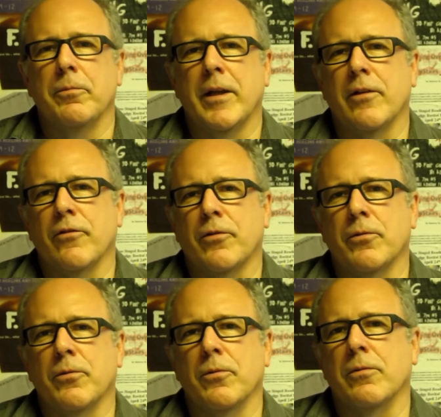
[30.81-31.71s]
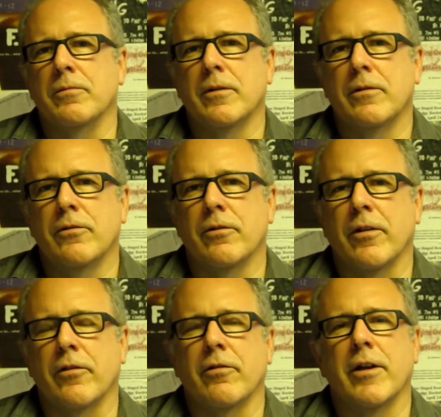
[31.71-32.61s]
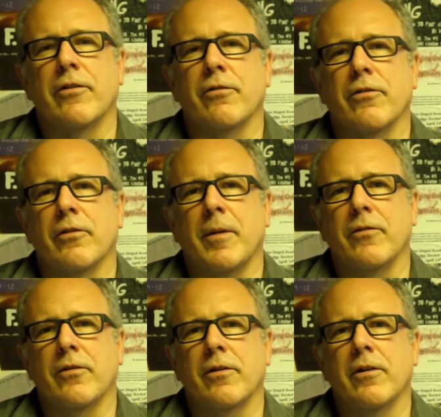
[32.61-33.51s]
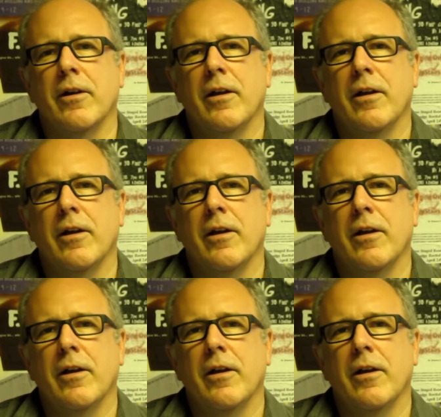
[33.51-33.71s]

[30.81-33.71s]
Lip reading: be in school during the traditional semester.